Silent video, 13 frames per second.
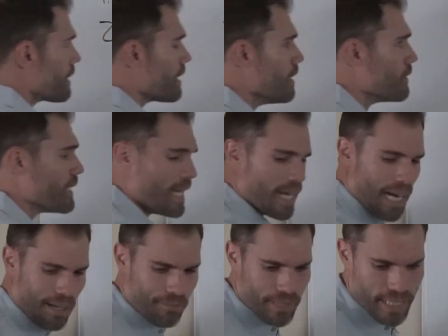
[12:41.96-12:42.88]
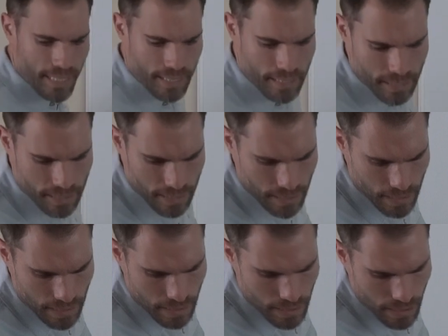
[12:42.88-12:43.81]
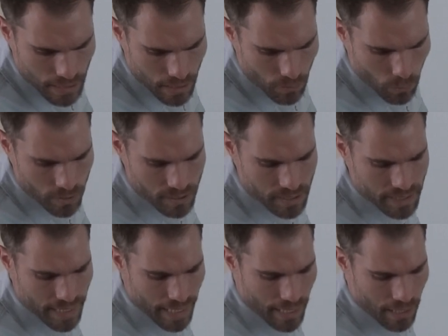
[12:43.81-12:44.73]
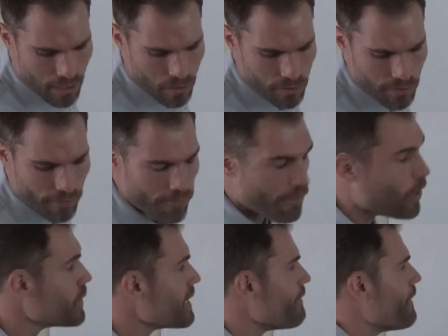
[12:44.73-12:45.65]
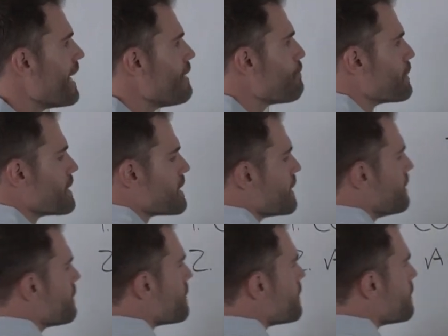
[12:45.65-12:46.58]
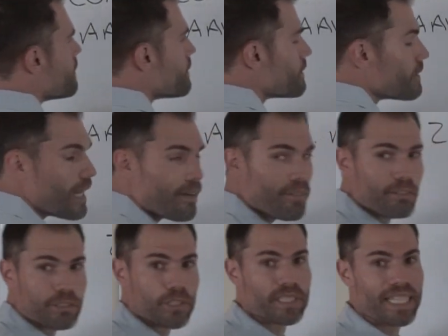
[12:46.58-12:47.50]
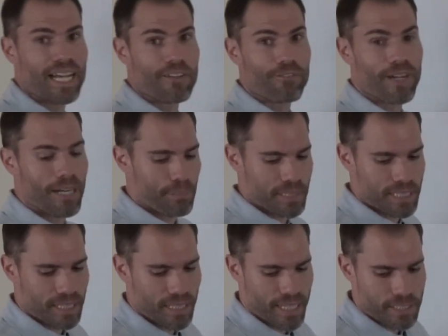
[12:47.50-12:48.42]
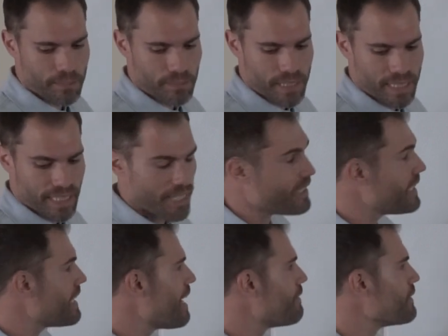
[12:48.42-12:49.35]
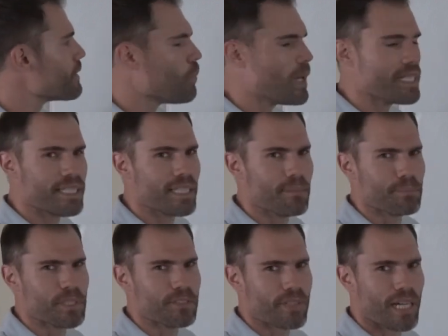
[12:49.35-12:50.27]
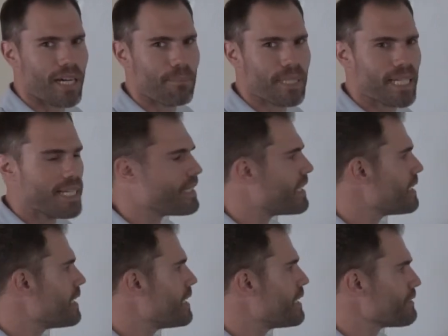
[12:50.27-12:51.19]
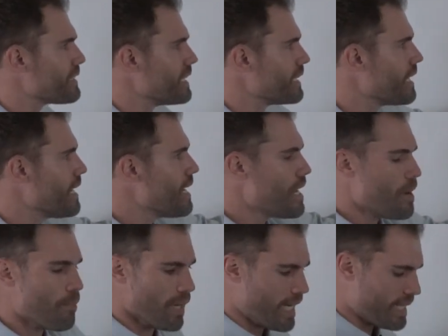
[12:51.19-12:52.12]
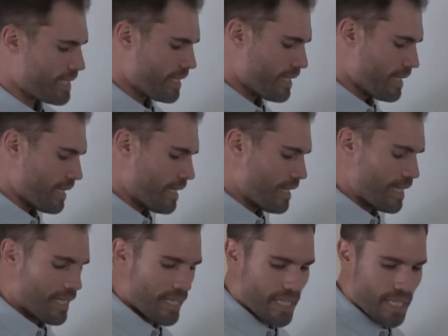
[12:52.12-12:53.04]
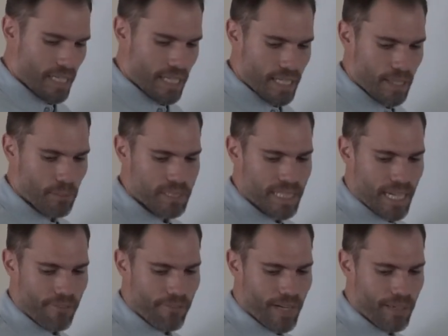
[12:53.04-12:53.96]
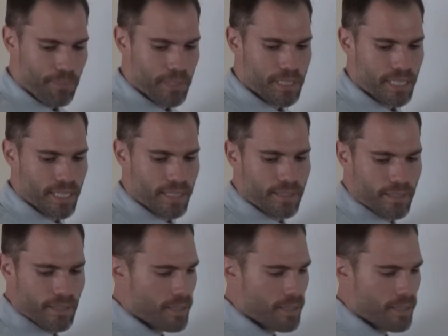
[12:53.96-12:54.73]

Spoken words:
Okay, Aave was down only 5%. Aave was only down 5% last week. Now, it didn't have quite the up move Comp had, I don't think, but it was down 5%.